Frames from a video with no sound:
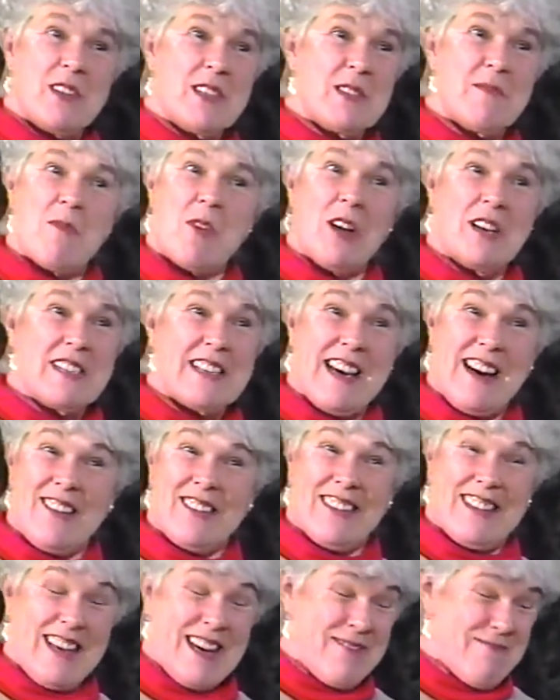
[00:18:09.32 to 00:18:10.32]
small town
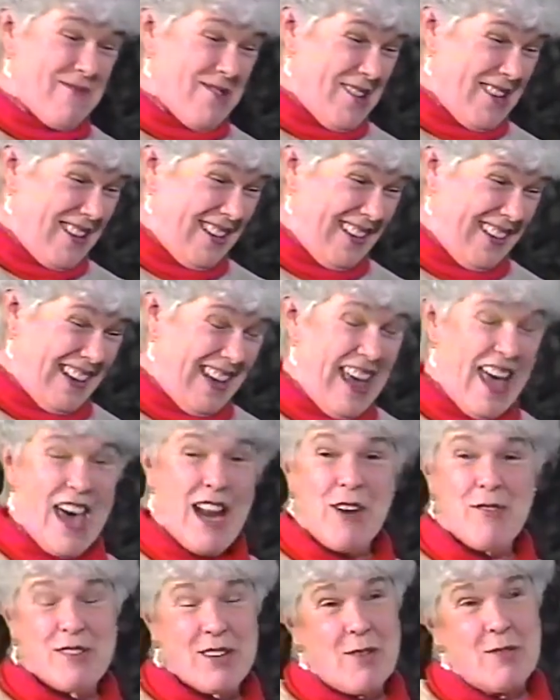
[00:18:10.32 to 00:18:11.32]
at that point. And
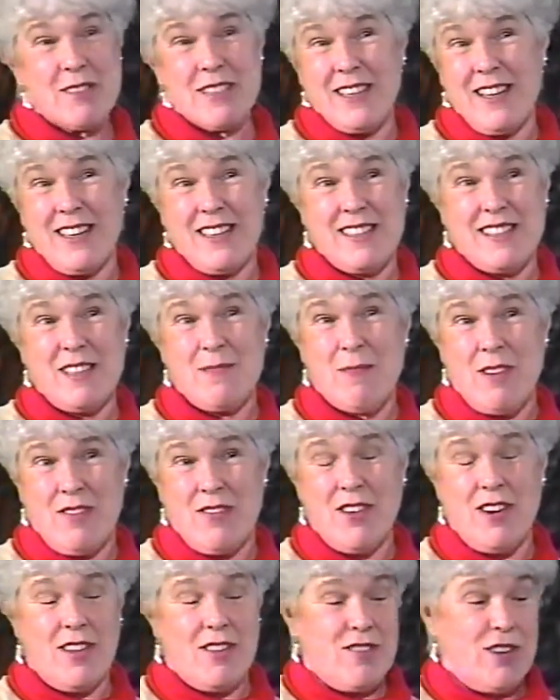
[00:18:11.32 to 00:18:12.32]
I was always glad to see my
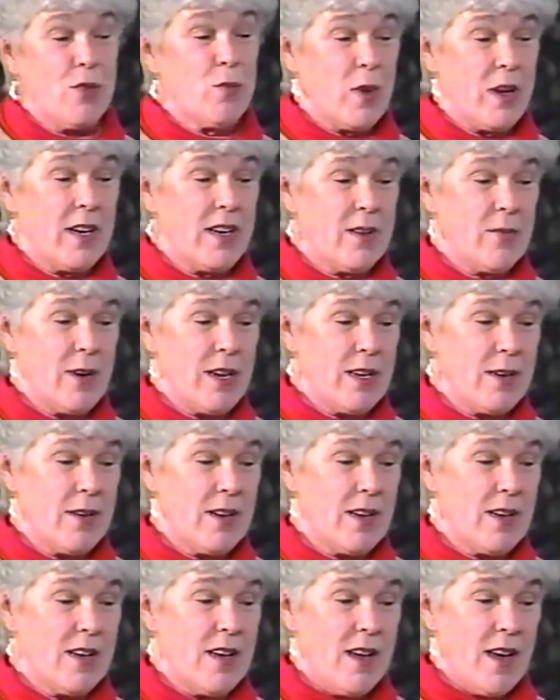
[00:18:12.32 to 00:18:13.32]
father. And when
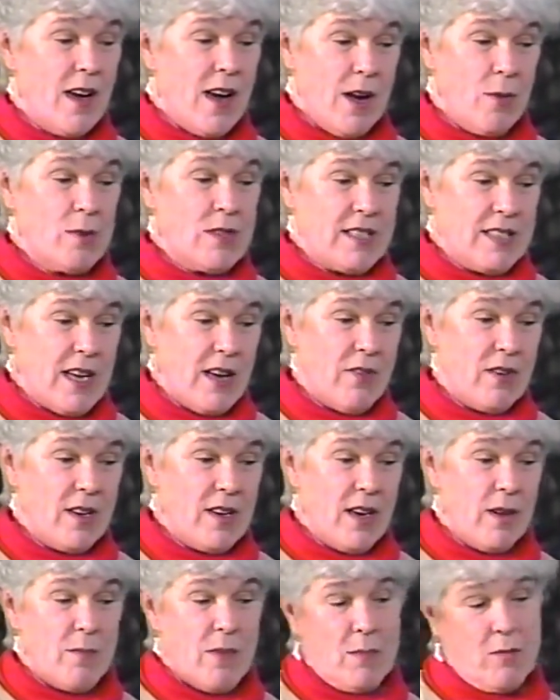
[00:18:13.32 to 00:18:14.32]
I was
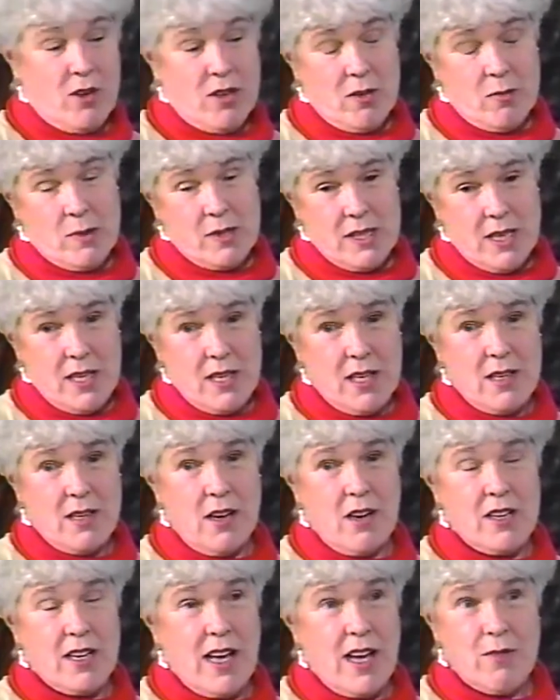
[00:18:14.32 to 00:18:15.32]
7 and my brother was 8,
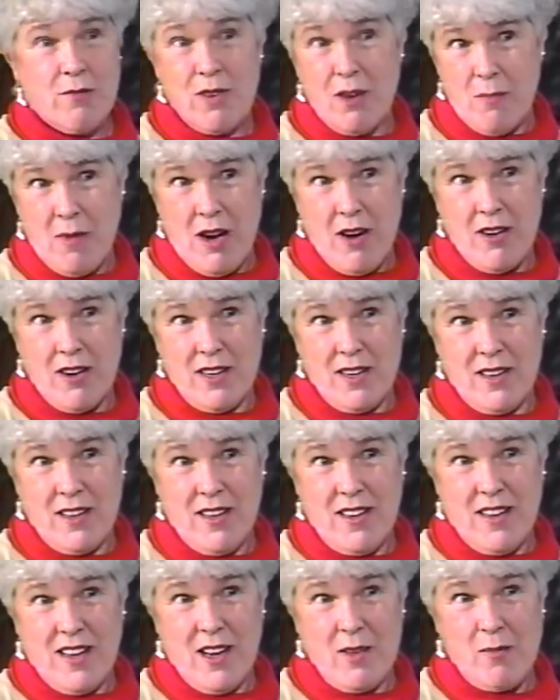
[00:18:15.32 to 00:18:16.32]
our dad remarried.
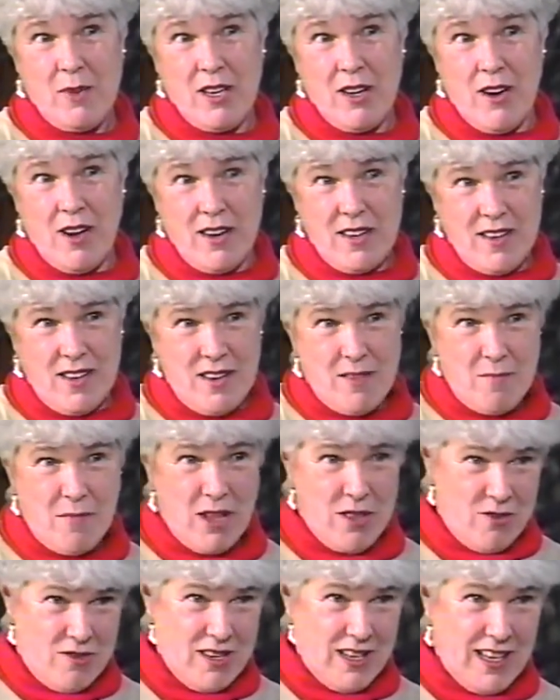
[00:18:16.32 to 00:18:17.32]
And we got a
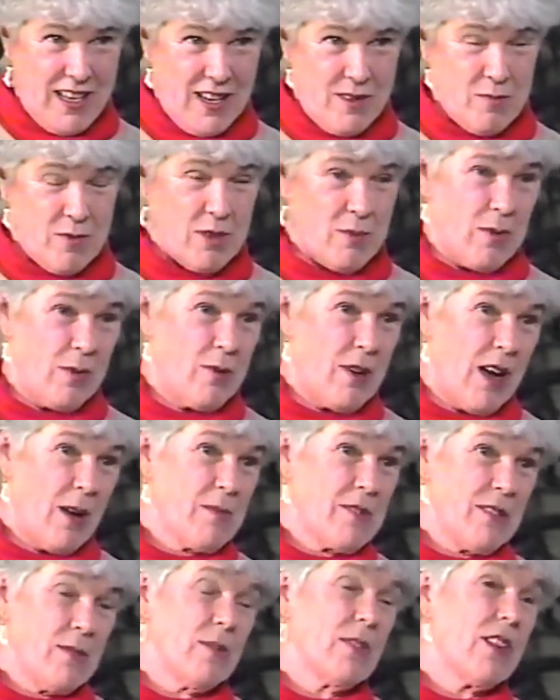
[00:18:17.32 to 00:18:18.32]
mother again, which we were
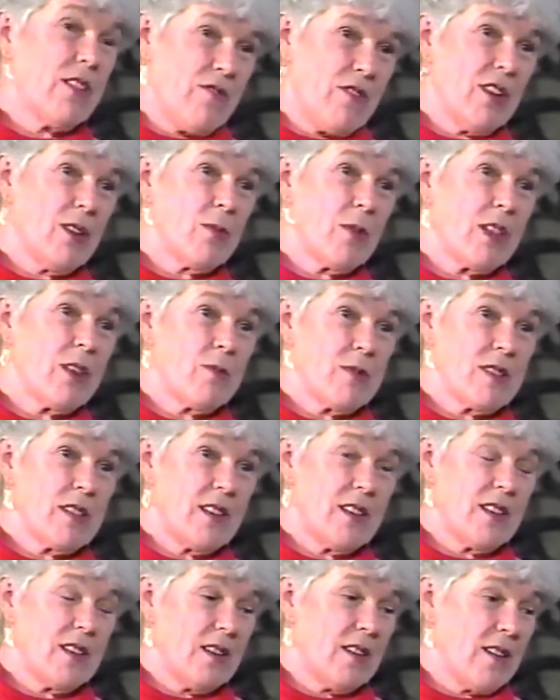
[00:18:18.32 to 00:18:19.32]
absolutely thrilled with. It was
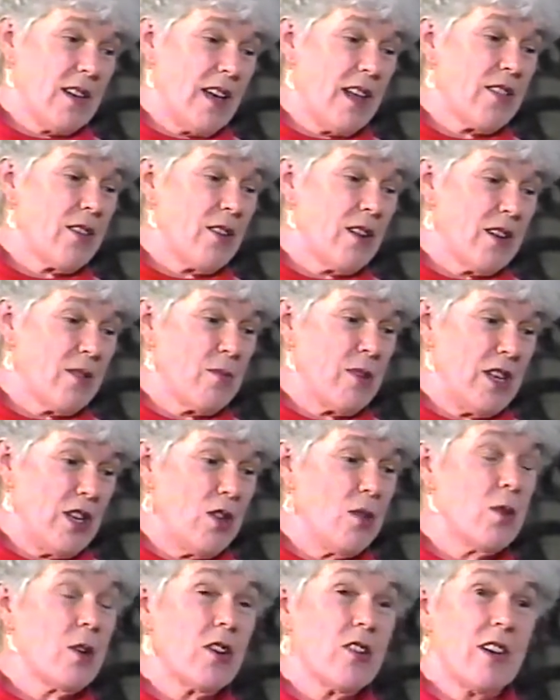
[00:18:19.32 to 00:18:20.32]
Ethel, and we
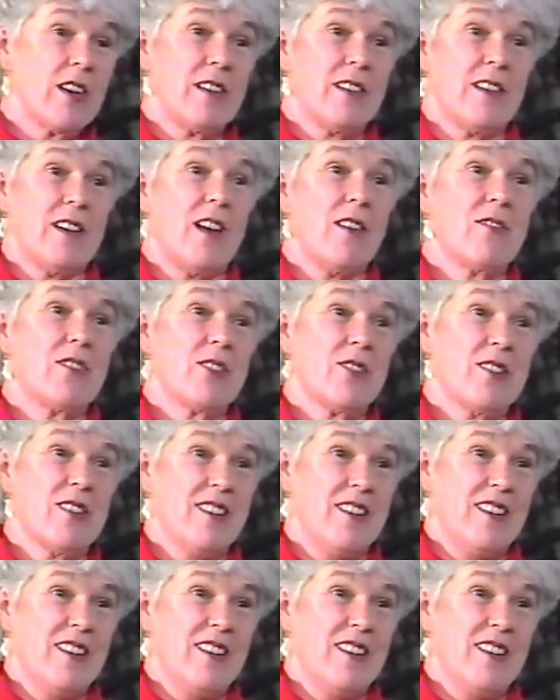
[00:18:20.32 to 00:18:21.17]
knew her and loved her.